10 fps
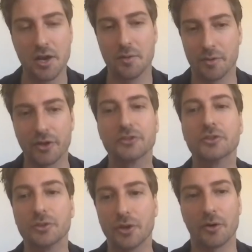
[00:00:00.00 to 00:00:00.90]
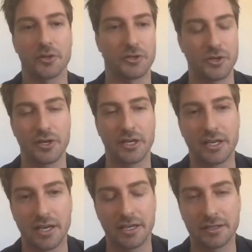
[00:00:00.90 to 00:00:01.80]
But those two go on a journey.
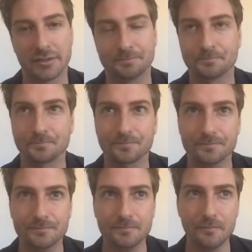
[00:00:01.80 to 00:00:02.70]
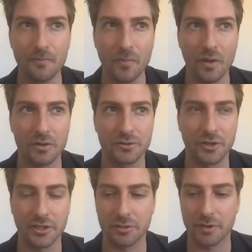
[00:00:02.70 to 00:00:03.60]
And
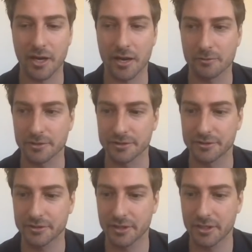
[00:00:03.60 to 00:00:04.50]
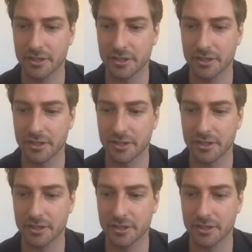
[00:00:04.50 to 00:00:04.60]
certainly when I was